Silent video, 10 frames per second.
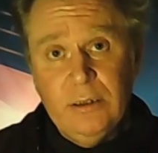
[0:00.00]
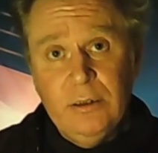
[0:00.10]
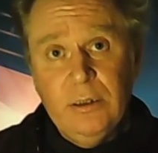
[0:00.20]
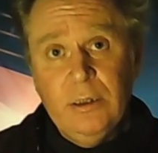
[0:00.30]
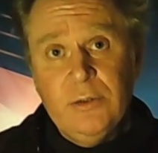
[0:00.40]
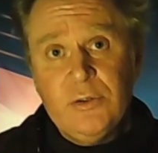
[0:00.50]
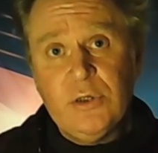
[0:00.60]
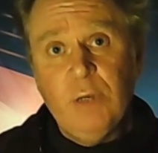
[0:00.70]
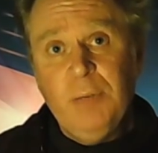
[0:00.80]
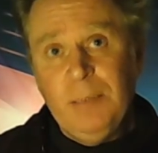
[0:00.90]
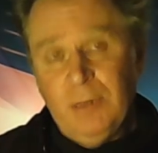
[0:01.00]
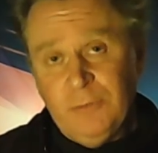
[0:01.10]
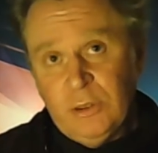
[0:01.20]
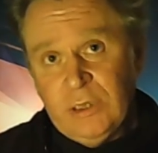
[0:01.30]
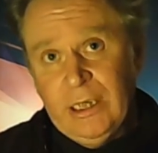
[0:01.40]
So people have to
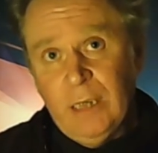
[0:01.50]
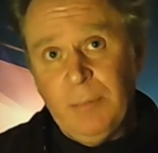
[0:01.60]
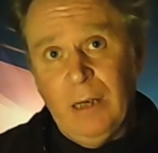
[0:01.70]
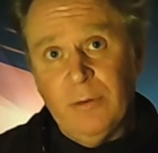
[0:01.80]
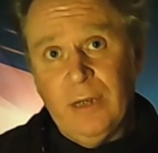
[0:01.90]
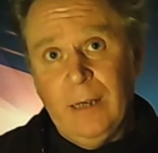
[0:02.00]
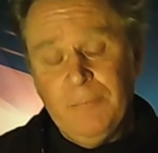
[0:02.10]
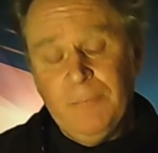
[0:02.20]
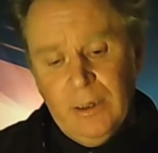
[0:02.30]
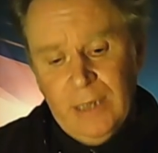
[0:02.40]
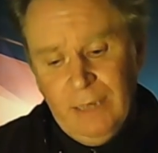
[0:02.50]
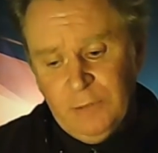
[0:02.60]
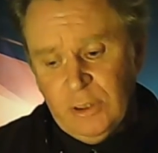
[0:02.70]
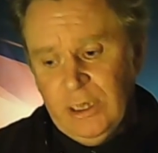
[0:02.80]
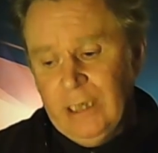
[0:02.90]
think about that. They have to think,
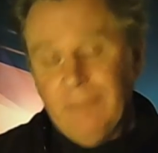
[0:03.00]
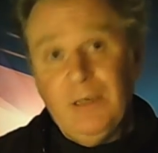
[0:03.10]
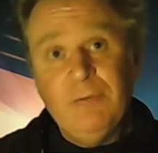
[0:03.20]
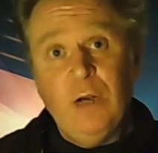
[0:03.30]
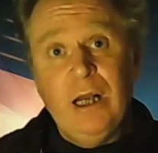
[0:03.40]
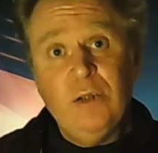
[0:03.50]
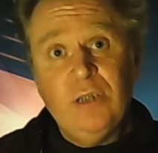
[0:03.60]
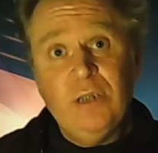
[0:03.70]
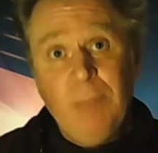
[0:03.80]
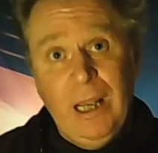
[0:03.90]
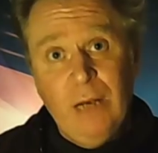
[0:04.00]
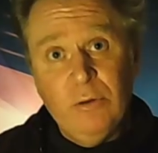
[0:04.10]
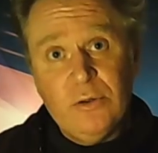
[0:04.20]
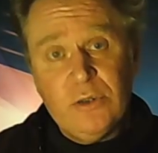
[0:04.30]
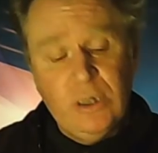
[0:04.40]
if they've got elderly parents
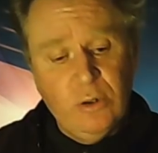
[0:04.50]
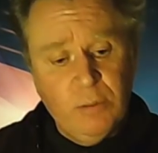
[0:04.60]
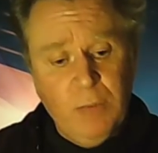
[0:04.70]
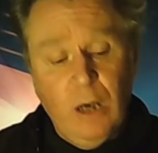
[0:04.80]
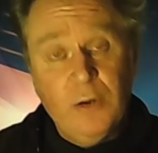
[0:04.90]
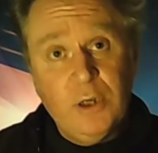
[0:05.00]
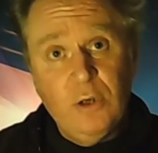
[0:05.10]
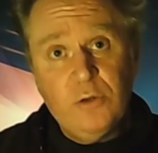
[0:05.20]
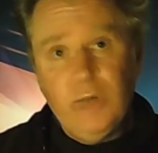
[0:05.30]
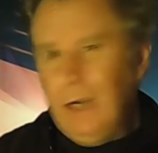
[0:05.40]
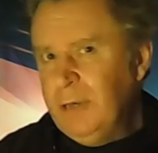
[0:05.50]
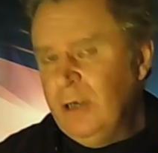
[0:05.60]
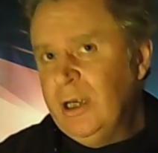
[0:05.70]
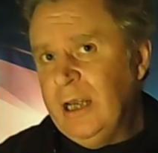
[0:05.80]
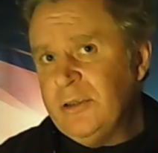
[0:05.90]
in other part of the country, how are they going to get
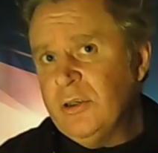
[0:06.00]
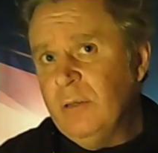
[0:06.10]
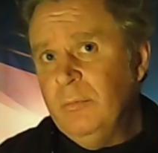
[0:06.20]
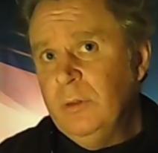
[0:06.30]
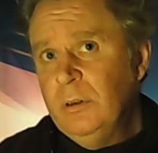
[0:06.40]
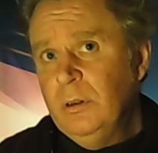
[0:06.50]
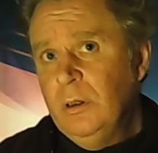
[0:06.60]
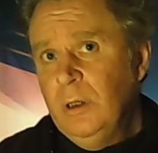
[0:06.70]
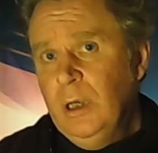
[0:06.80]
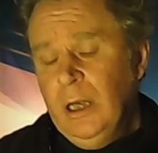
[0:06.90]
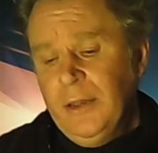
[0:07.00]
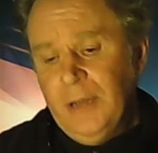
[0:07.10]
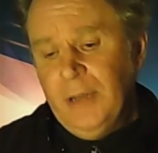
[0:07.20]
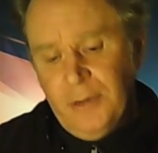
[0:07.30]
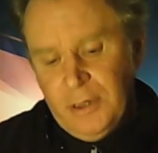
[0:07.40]
to them?
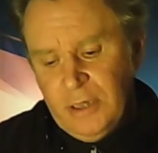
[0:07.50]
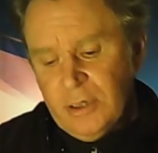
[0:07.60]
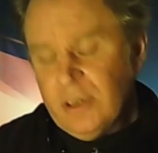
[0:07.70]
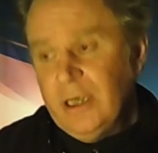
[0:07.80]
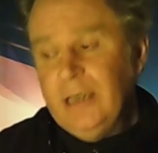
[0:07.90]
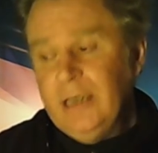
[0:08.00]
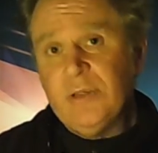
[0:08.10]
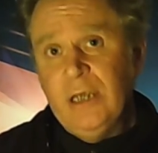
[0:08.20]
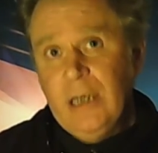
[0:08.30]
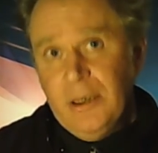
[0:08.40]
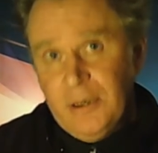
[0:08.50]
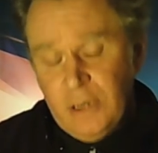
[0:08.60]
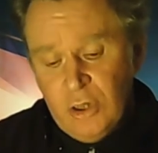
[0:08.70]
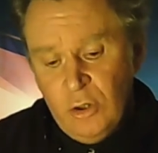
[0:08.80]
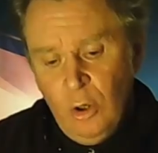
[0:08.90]
This is the thing, you see. This is
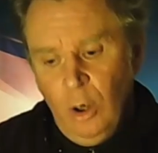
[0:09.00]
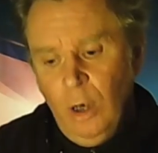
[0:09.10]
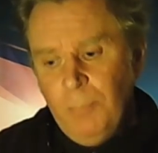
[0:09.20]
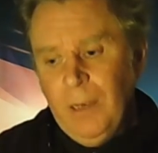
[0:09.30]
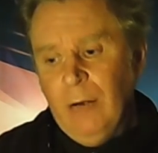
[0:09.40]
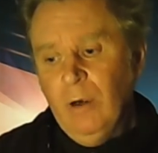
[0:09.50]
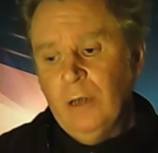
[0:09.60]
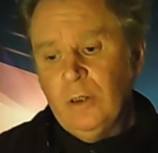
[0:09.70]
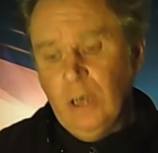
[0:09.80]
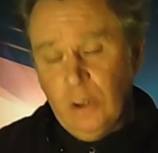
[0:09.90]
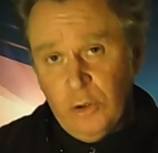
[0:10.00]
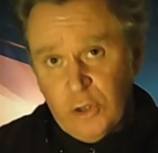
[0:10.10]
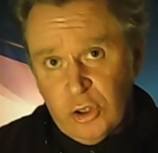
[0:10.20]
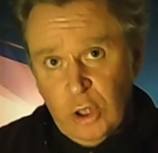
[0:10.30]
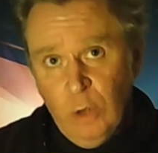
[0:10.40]
not about a
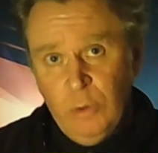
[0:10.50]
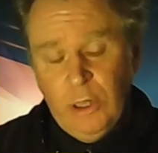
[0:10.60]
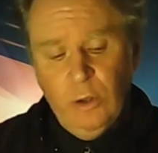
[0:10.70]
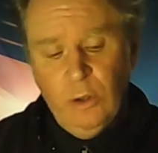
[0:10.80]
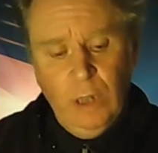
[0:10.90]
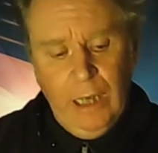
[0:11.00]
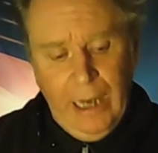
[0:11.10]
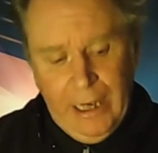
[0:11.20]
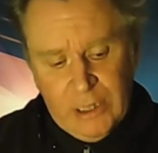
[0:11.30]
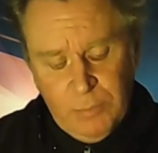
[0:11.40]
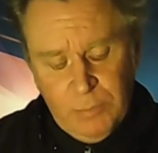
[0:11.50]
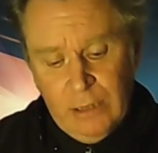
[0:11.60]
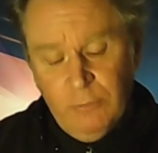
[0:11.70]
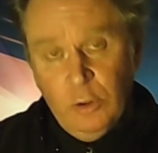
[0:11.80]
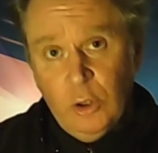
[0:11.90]
custodial aspect of
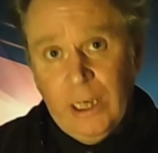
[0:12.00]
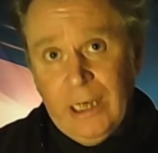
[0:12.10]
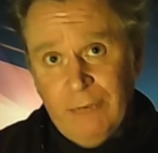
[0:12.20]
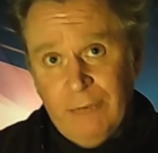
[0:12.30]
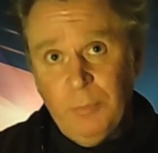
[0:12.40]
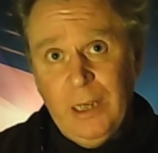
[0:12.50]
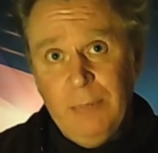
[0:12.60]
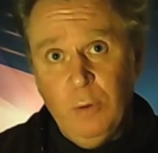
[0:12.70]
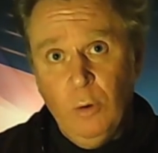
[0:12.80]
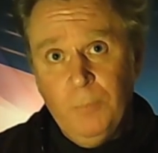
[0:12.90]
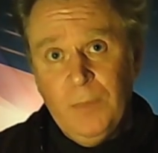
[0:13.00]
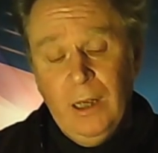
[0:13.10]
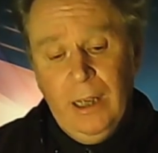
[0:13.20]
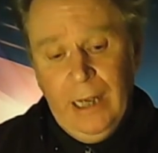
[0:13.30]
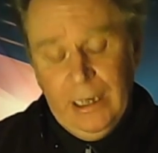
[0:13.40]
looking after people.
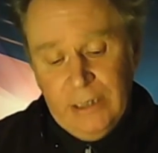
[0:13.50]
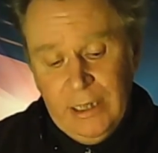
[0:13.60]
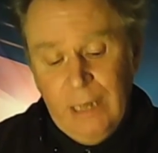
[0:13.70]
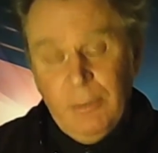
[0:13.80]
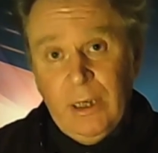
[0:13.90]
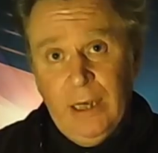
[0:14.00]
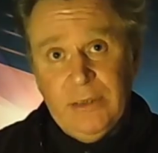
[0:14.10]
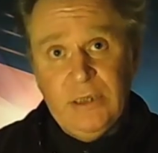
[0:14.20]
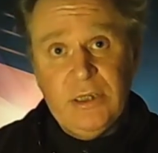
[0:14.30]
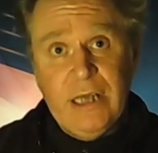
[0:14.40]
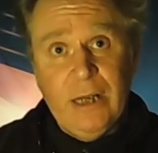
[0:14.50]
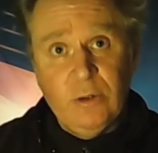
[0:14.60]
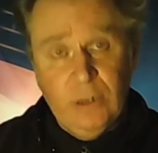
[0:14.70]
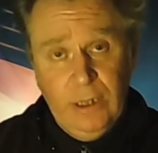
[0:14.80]
It demonizes the elderly.